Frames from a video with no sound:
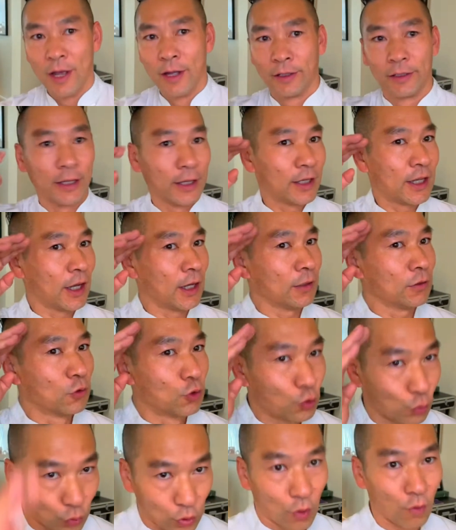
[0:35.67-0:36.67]
They can
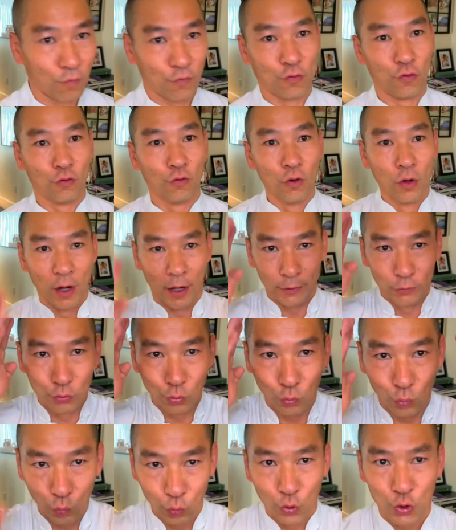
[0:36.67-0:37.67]
do Kung Fu and do
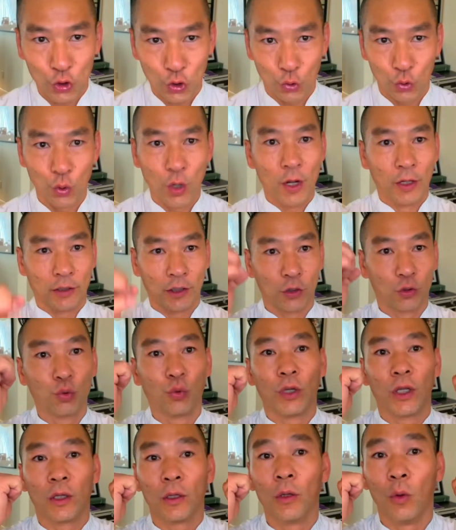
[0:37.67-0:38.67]
Wushu. They're
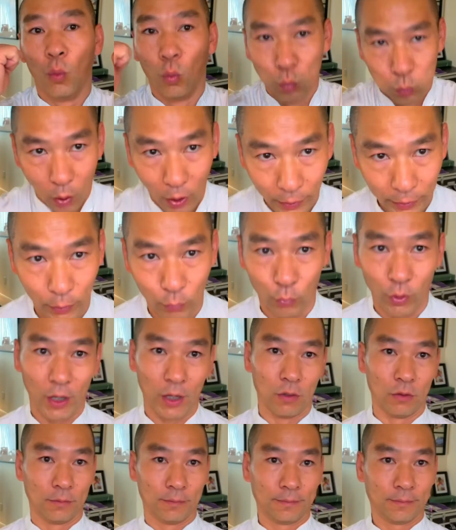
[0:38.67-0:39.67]
doing very
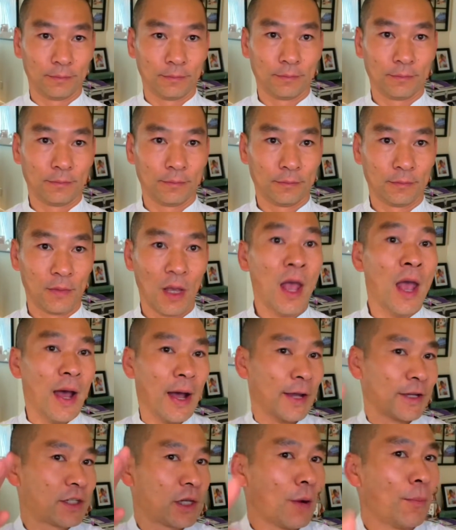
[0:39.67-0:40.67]
well. And
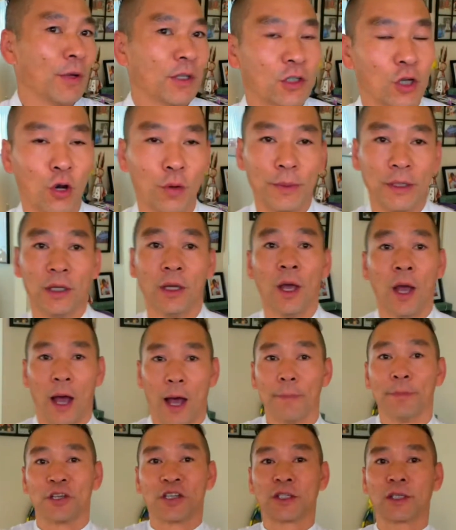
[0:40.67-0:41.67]
someone told me
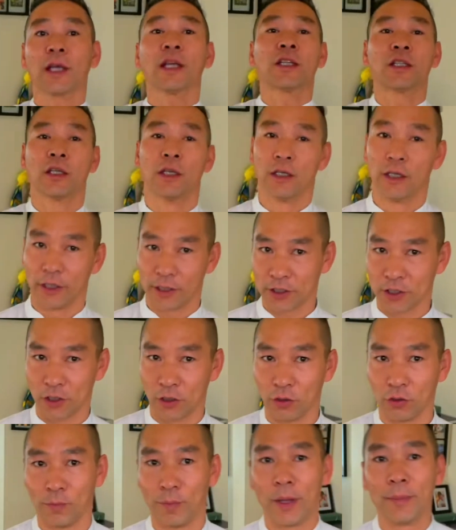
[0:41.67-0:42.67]
I'm 60 years
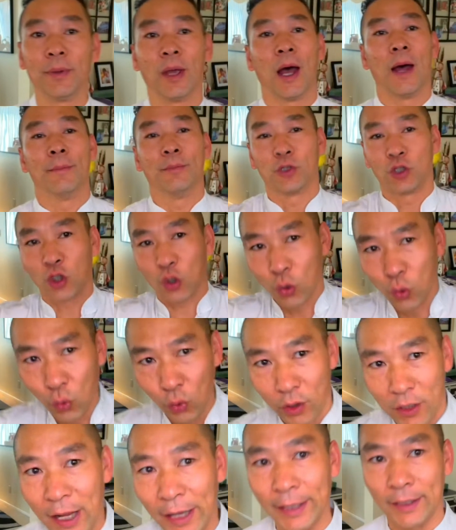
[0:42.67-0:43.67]
old, maybe I'm too
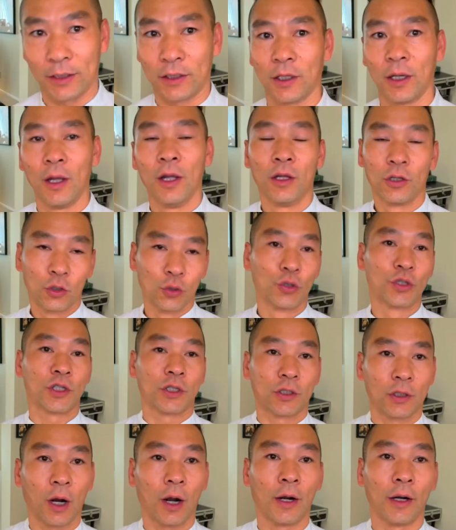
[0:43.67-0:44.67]
late to
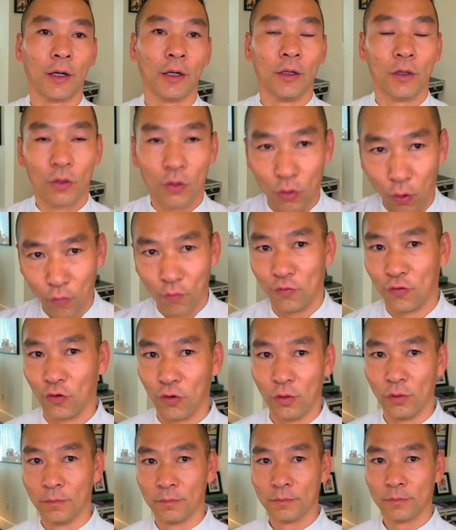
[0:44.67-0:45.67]
start Kung
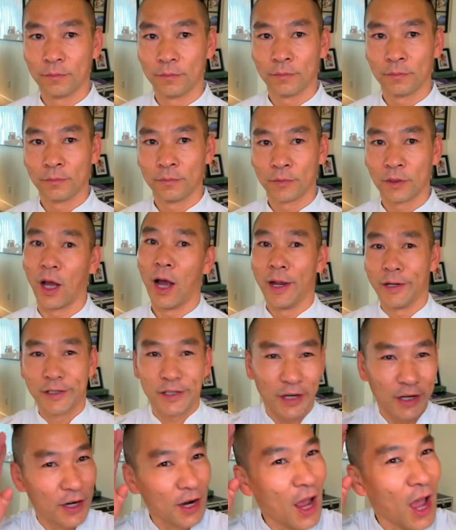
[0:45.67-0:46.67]
Fu. The
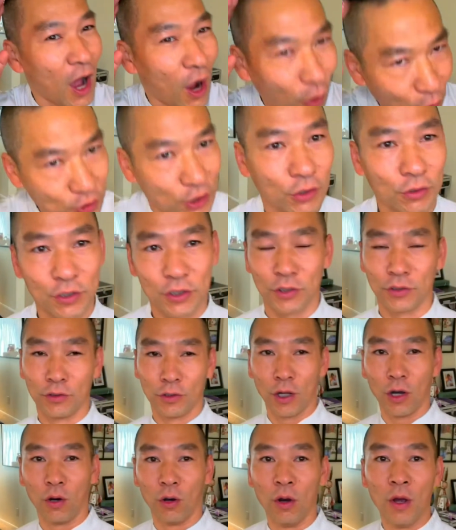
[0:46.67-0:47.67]
answer also is
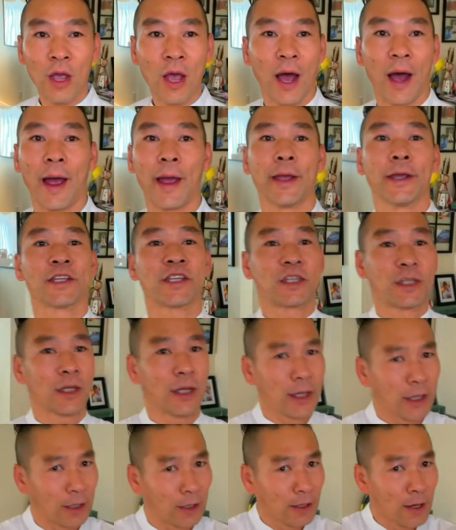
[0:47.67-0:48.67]
no. I've
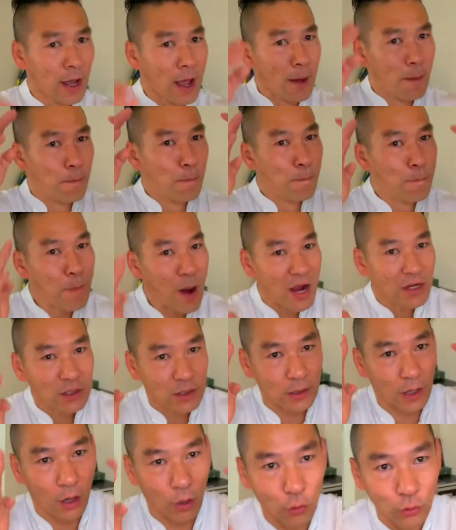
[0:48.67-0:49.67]
seen much
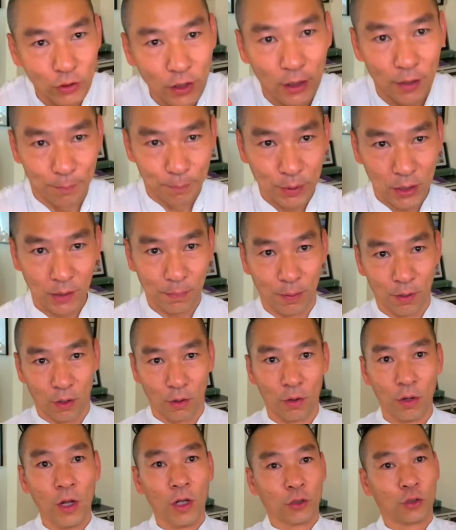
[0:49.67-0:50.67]
older
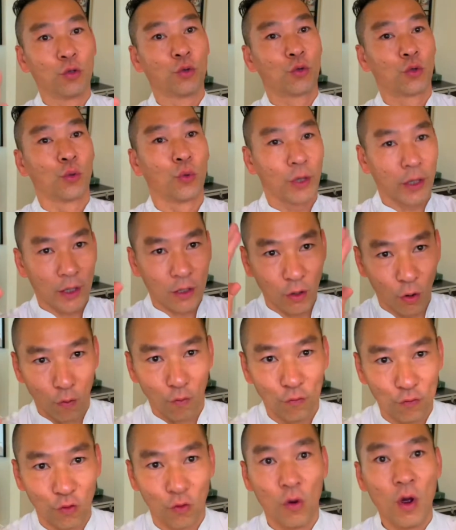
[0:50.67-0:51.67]
people to doing Kung
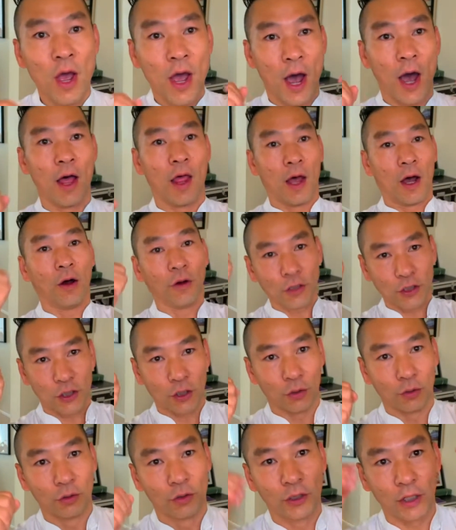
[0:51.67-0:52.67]
Fu and
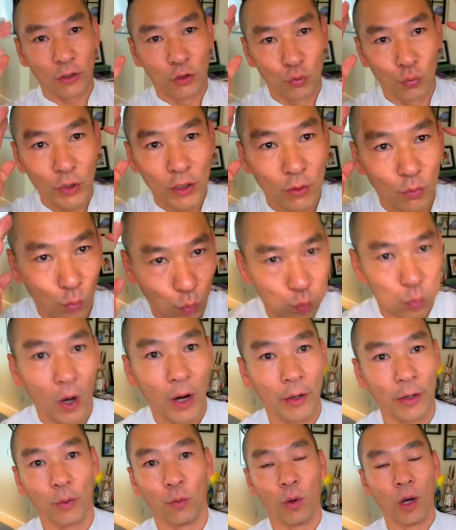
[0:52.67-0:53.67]
also they doing
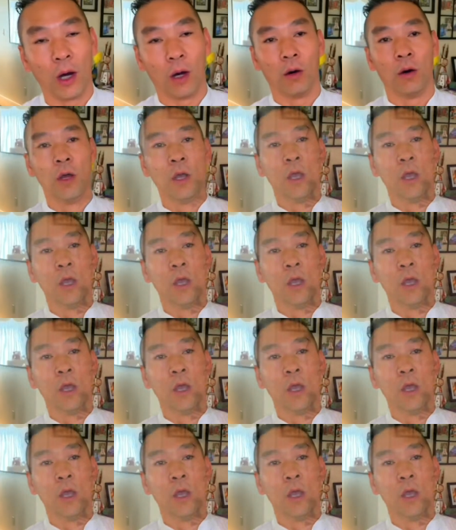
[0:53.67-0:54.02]
very well.